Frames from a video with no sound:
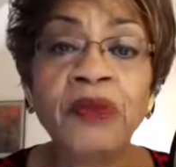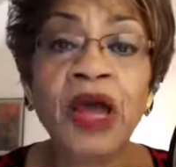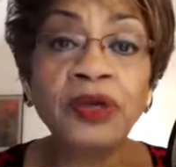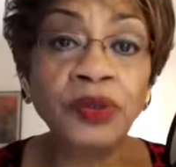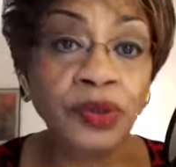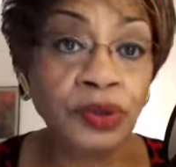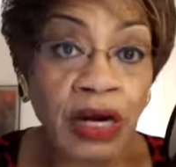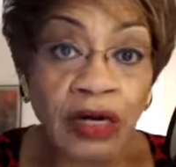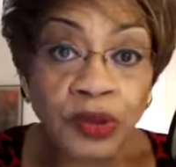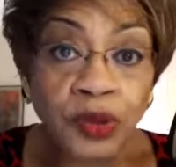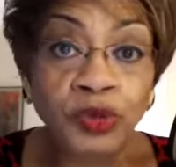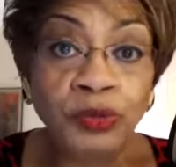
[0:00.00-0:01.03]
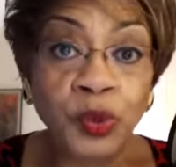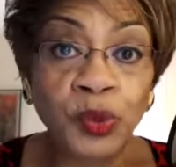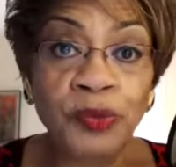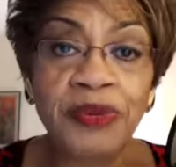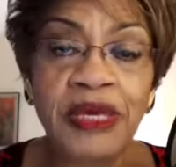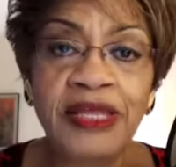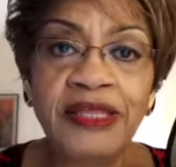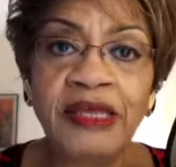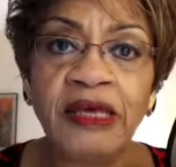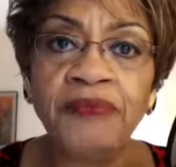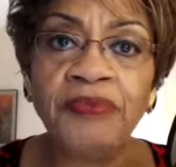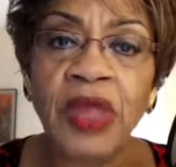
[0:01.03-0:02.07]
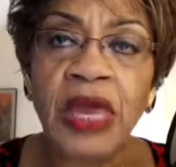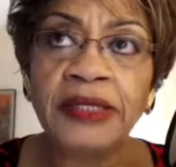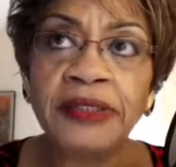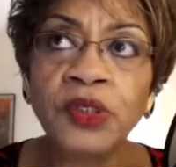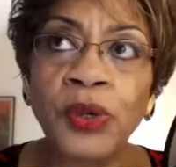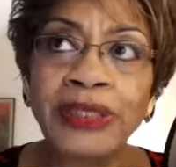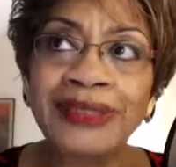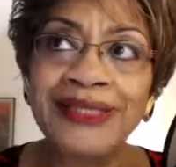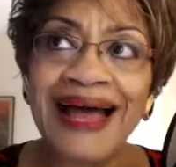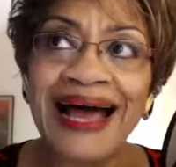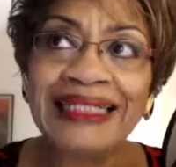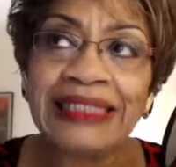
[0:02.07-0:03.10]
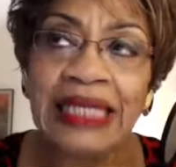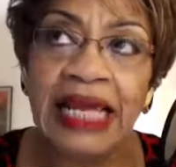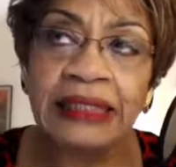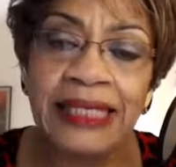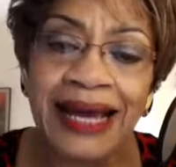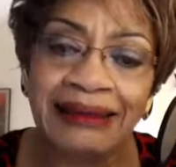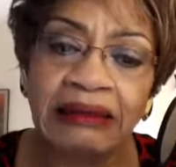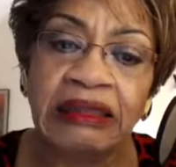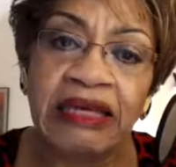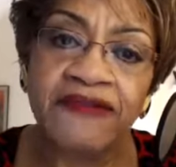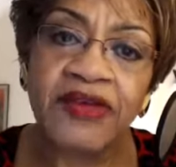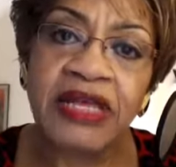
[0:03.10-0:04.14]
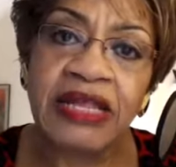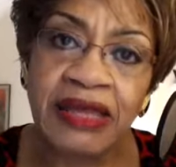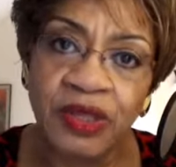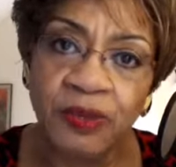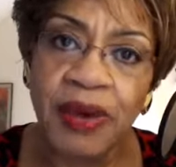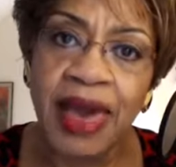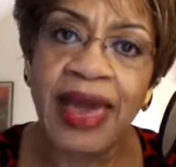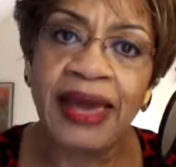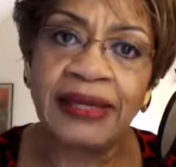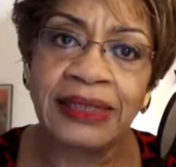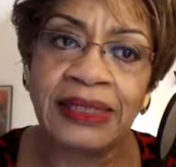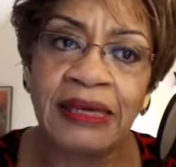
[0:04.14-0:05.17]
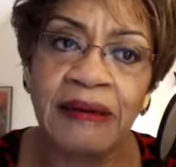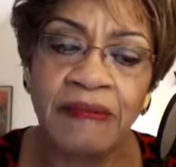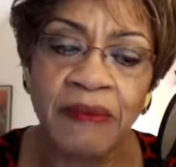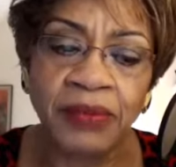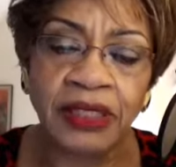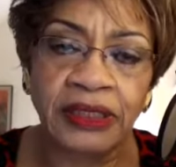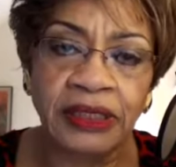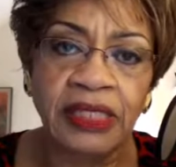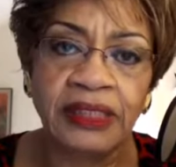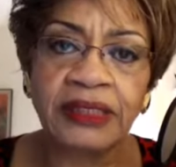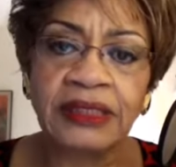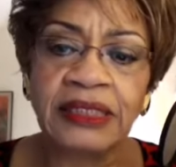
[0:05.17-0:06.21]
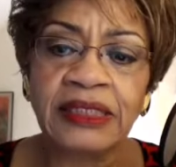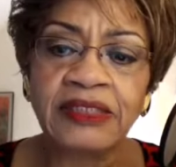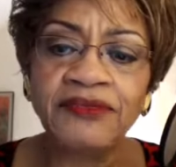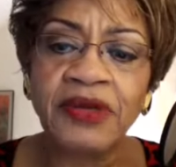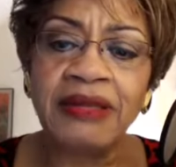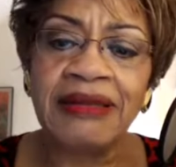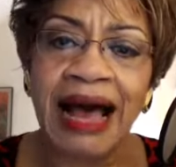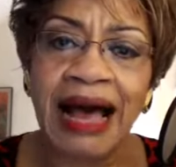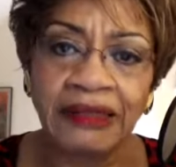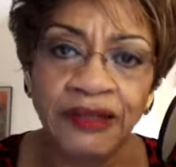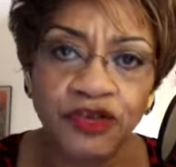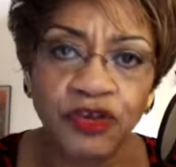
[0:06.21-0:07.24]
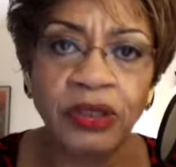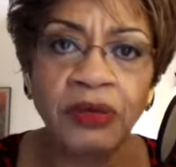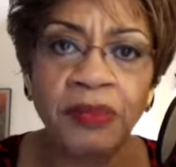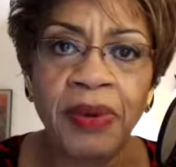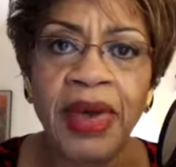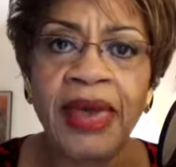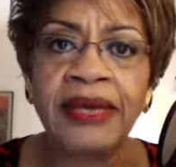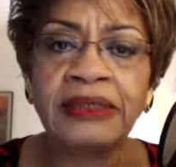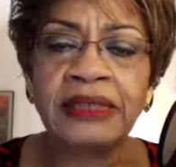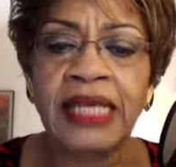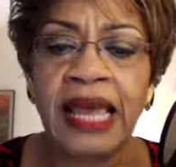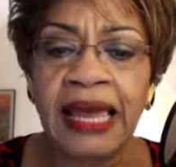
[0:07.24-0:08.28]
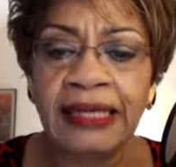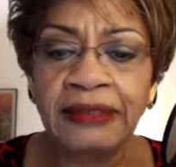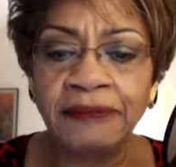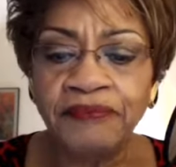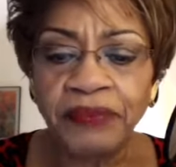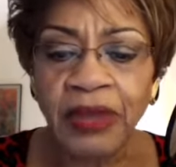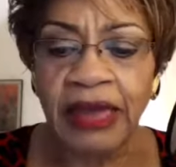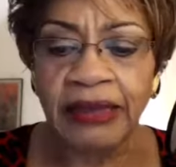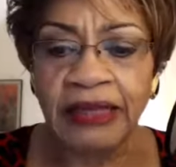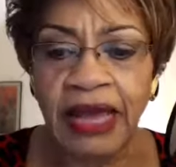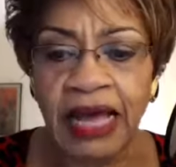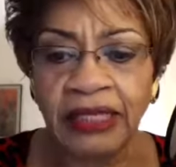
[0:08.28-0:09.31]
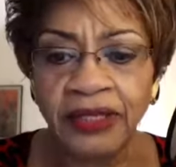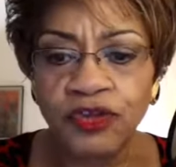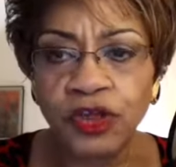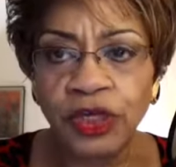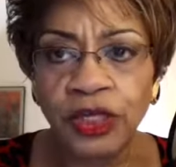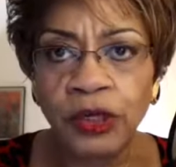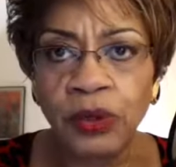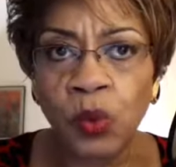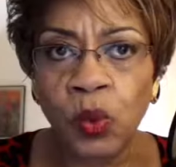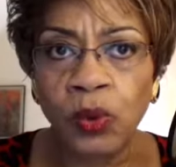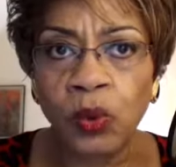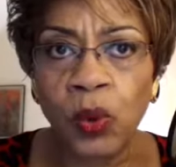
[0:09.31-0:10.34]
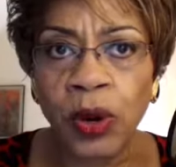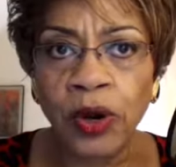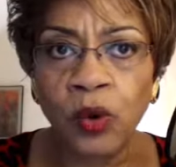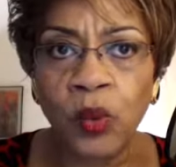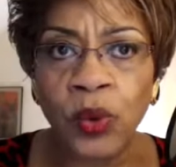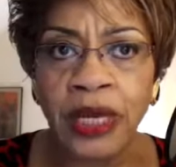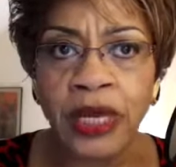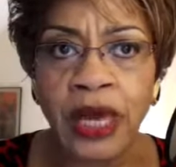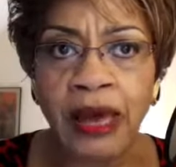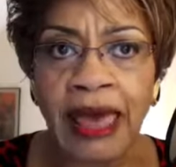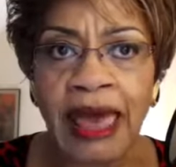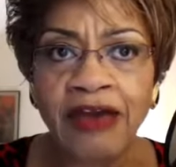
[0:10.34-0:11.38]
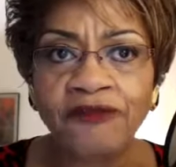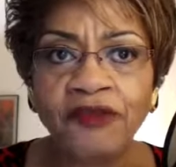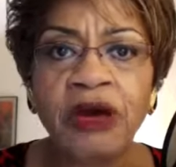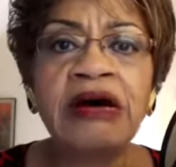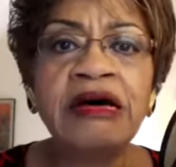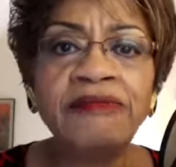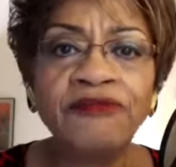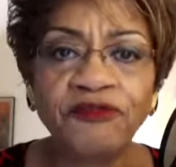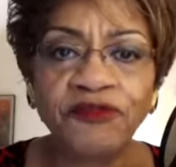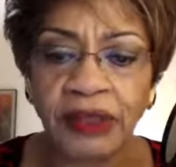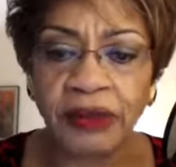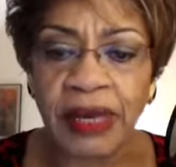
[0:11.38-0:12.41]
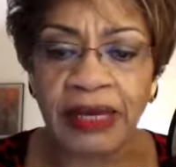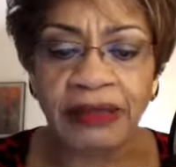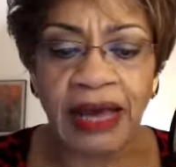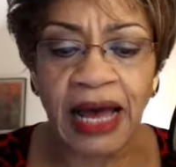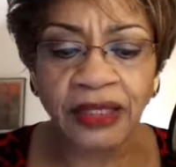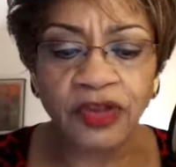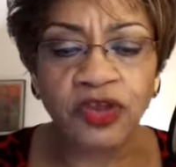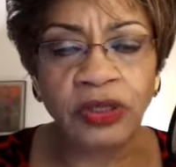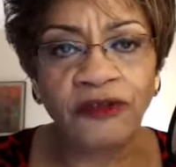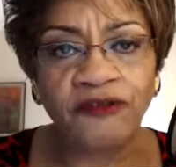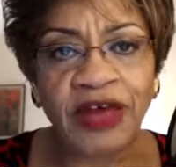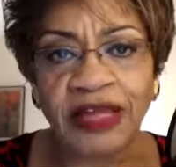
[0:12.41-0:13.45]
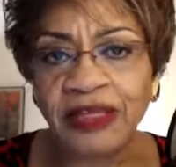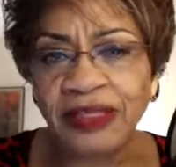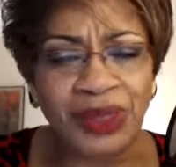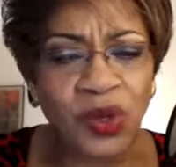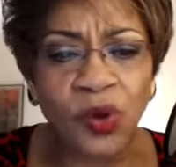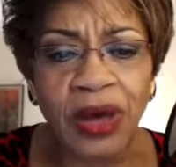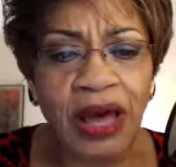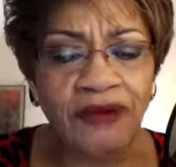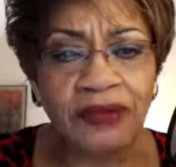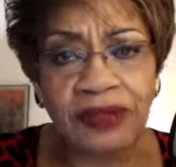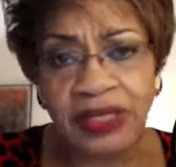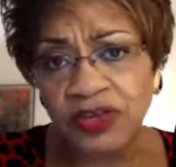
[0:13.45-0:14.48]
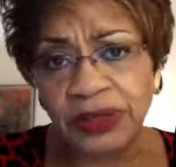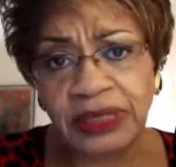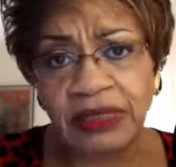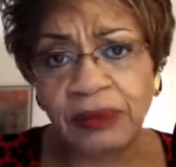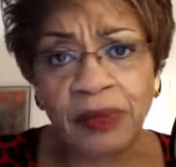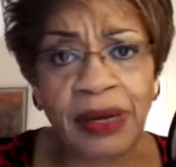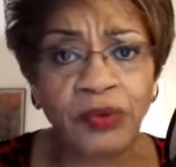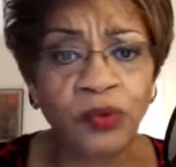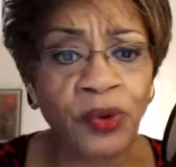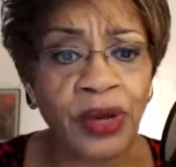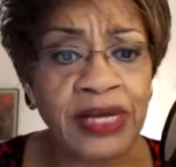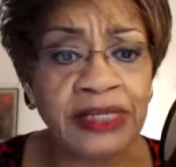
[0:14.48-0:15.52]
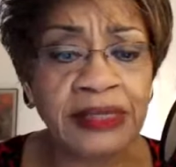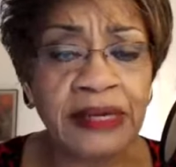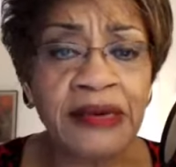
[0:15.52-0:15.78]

are are doomed to repeat them so it's not it's not living in the past but it's it's a sense of acknowledging the past and acknowledging where we have come from acknowledging the fact that this whole conversation some about race